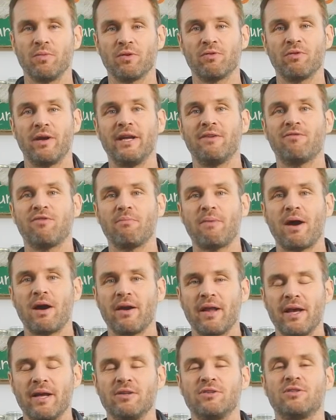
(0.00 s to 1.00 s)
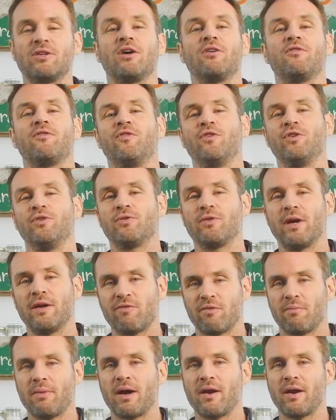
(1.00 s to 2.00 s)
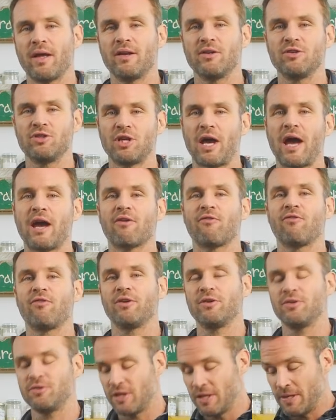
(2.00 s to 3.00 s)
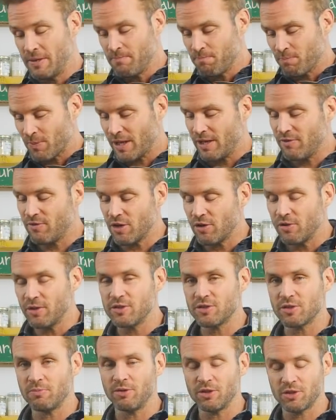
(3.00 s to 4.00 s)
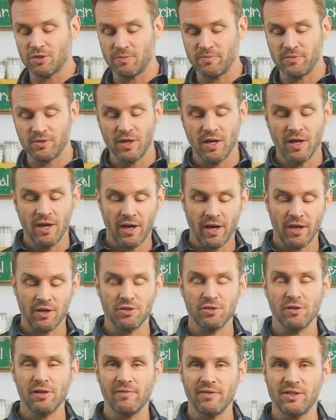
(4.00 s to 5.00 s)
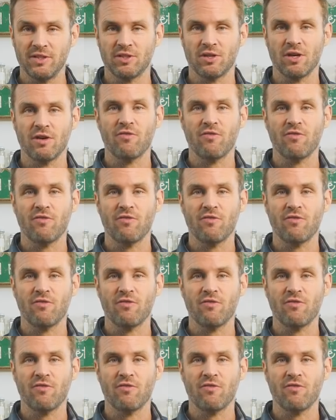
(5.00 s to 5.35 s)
Great for marinating tofu, great for marinating jackfruit, even in oyster mushrooms. I'm going to do a lovely stir